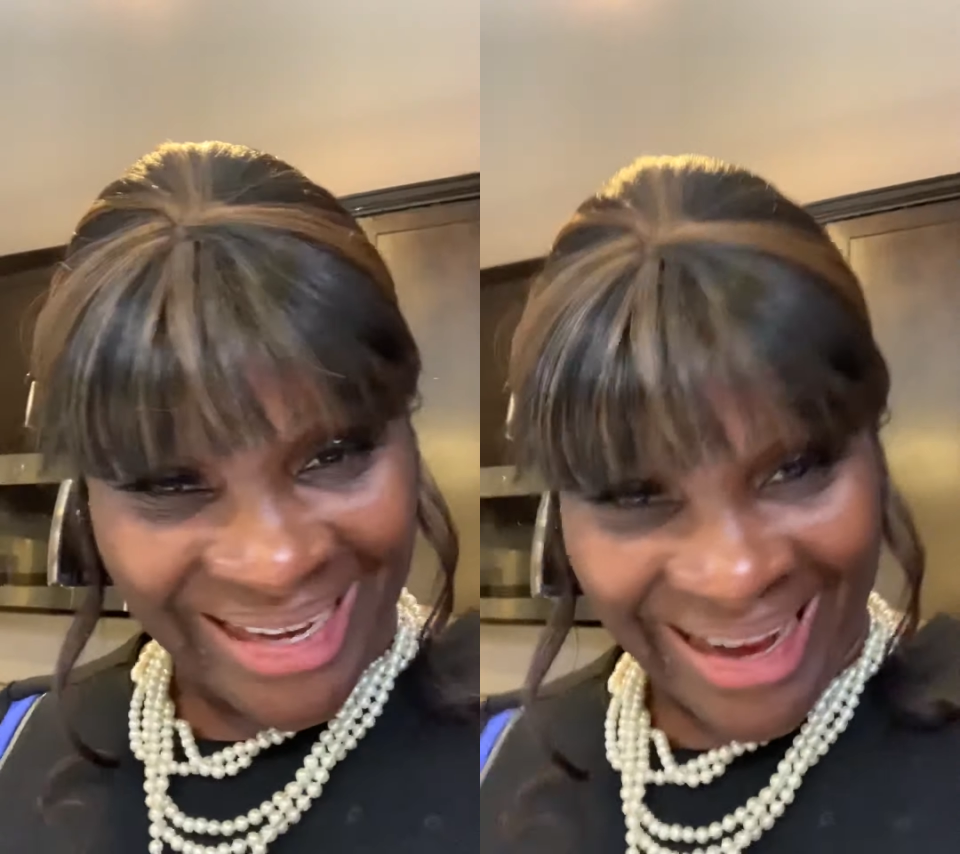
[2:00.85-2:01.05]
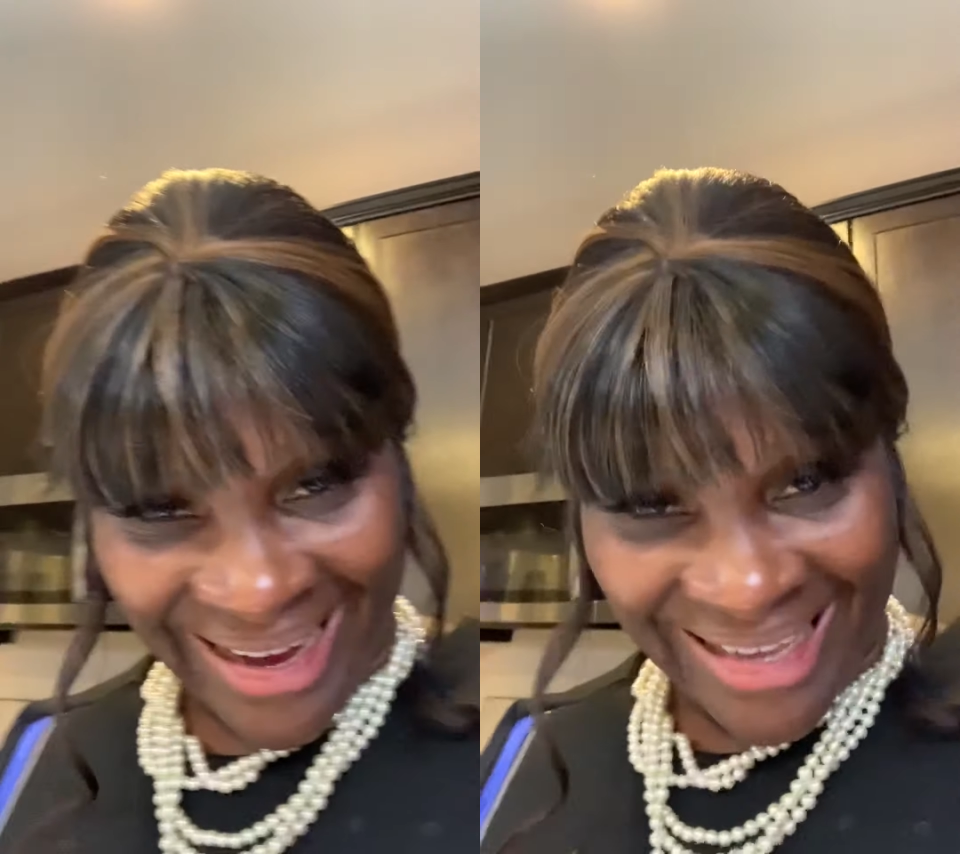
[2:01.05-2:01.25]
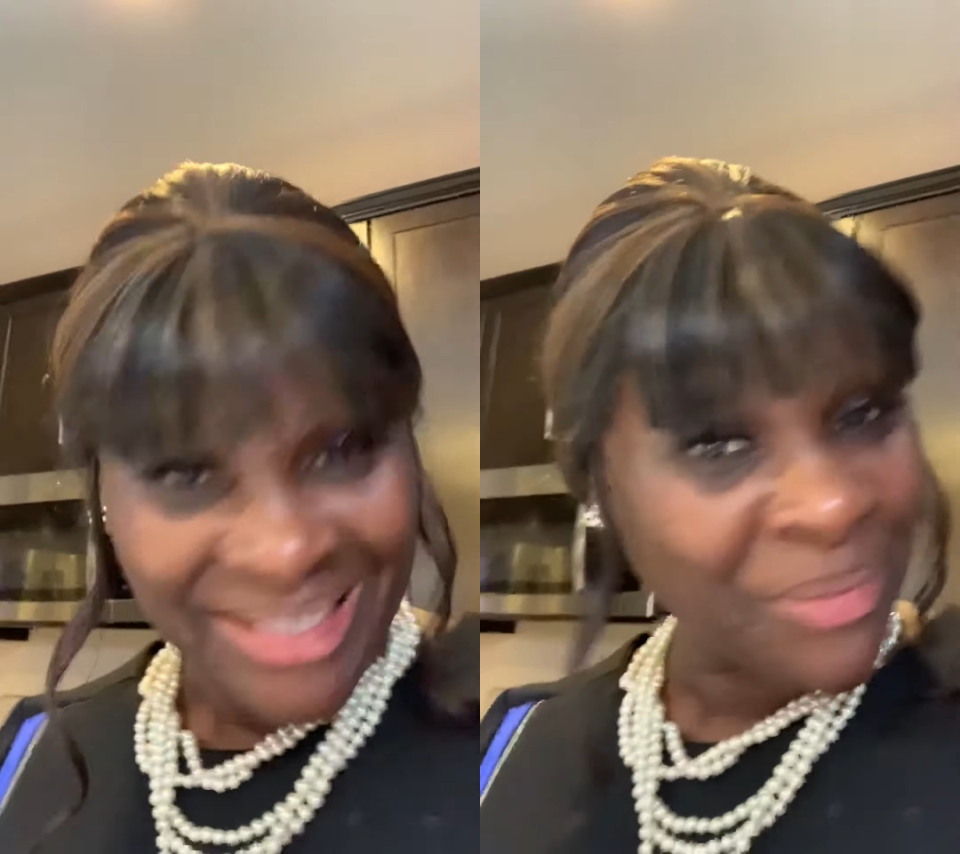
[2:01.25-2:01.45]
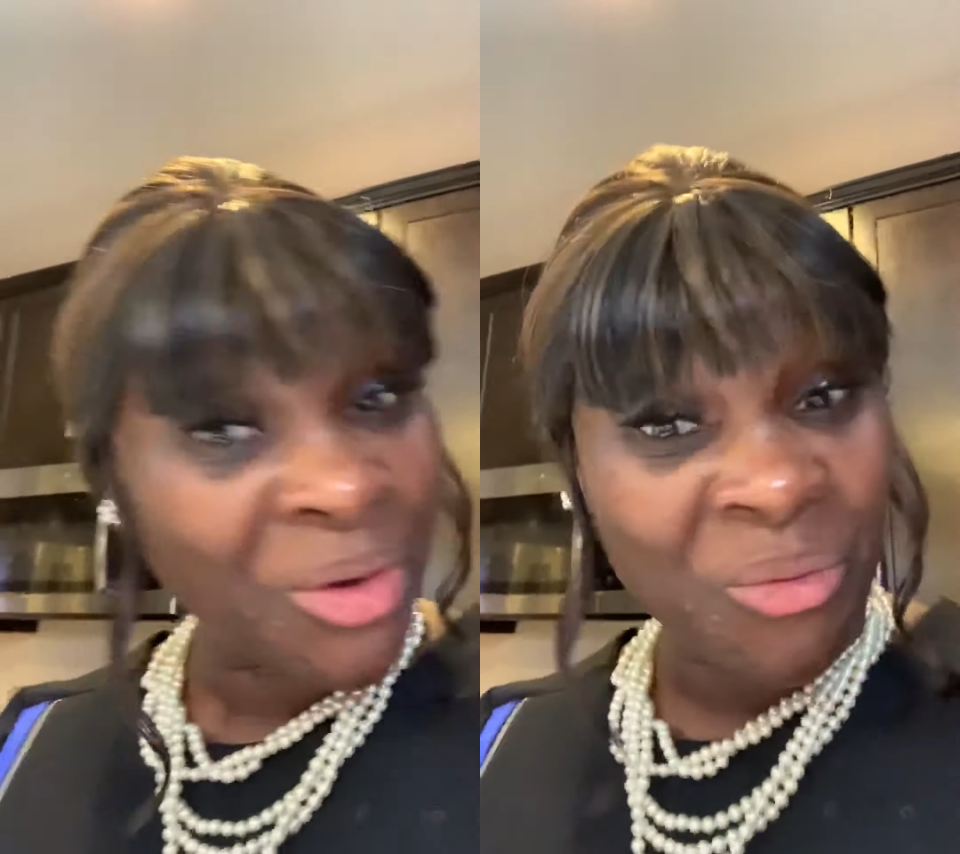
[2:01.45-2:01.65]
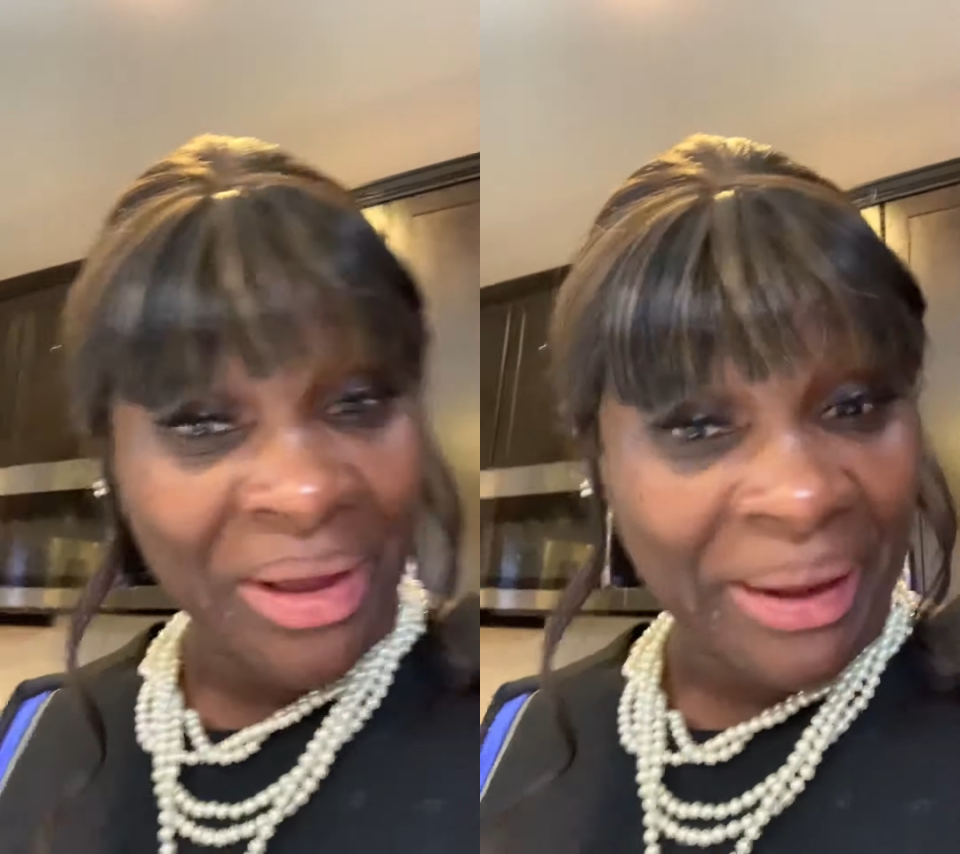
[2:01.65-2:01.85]
days. It
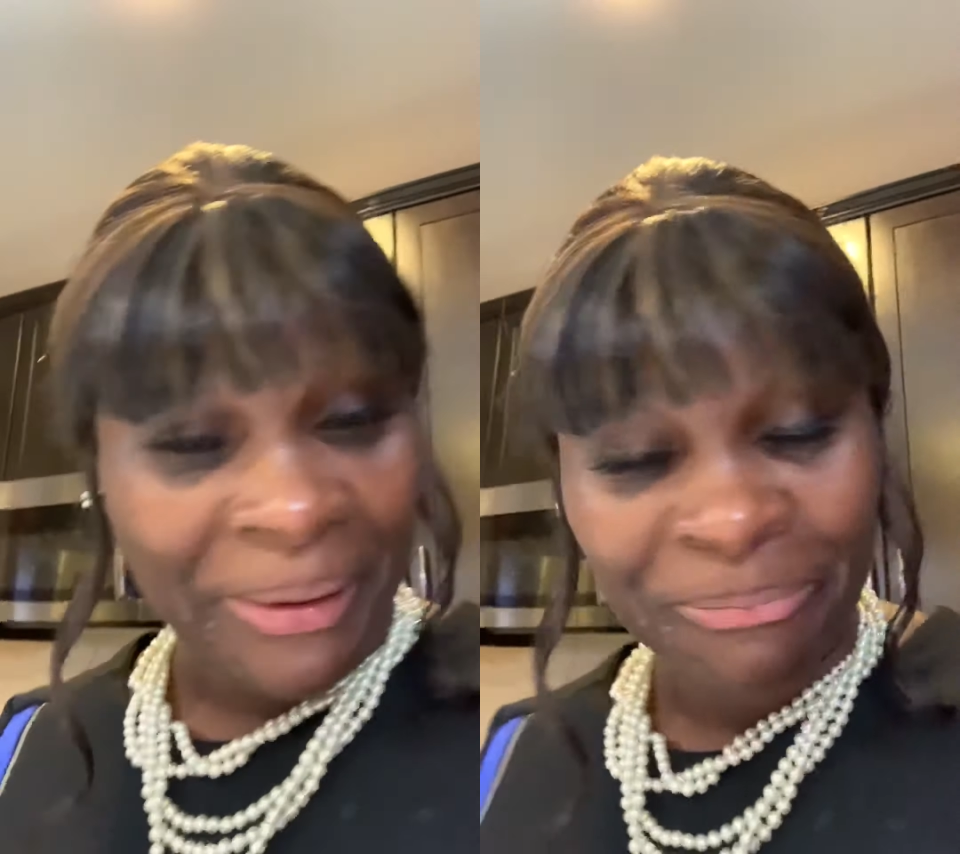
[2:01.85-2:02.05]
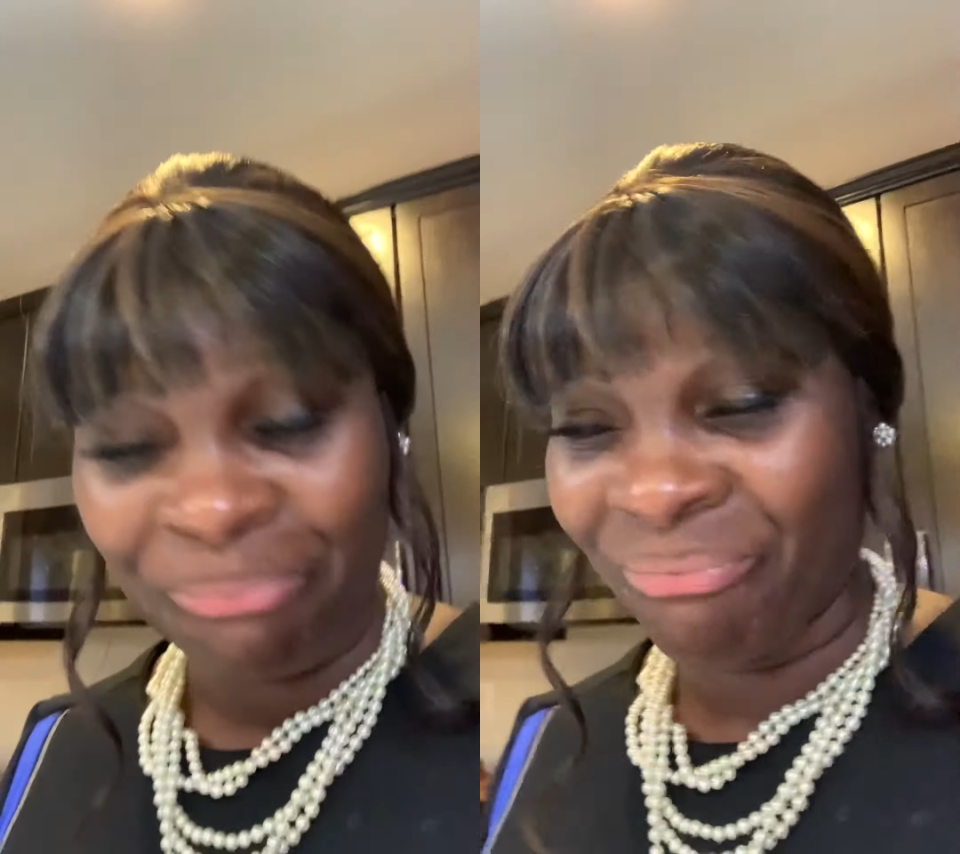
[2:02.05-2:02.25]
went well.